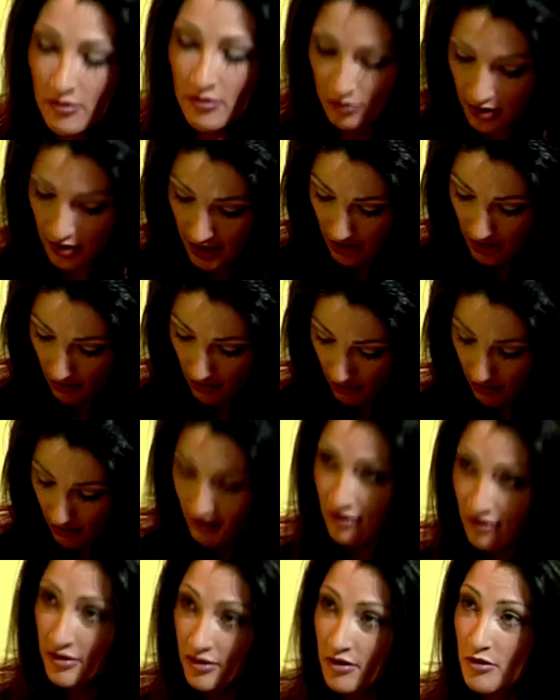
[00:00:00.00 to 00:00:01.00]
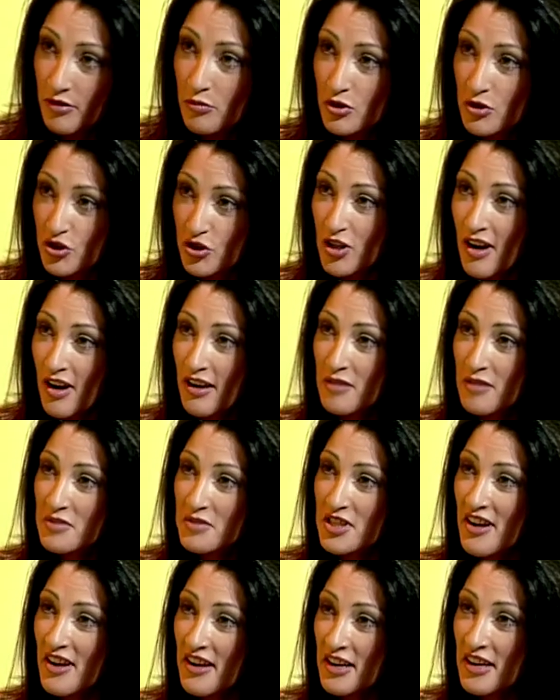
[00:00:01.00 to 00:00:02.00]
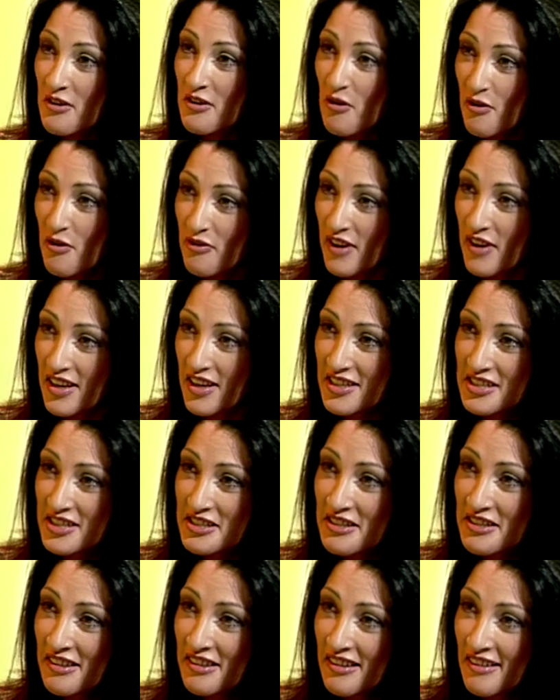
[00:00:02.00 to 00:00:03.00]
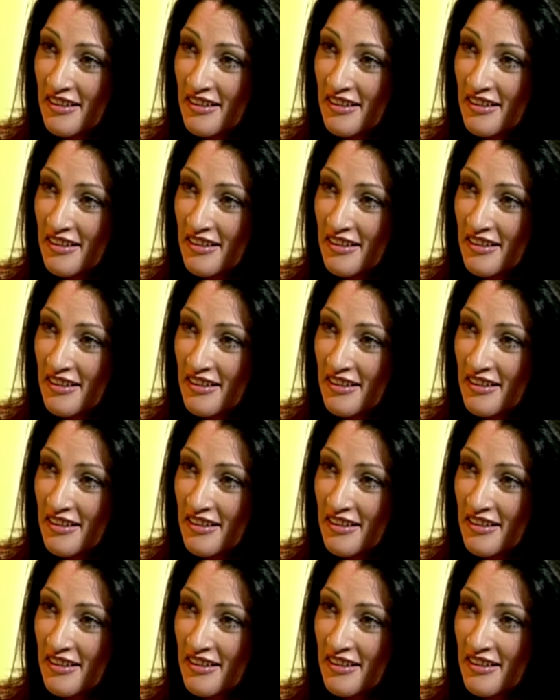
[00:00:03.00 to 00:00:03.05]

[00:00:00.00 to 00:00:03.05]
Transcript: Well, they are. Would you like them slung in your face?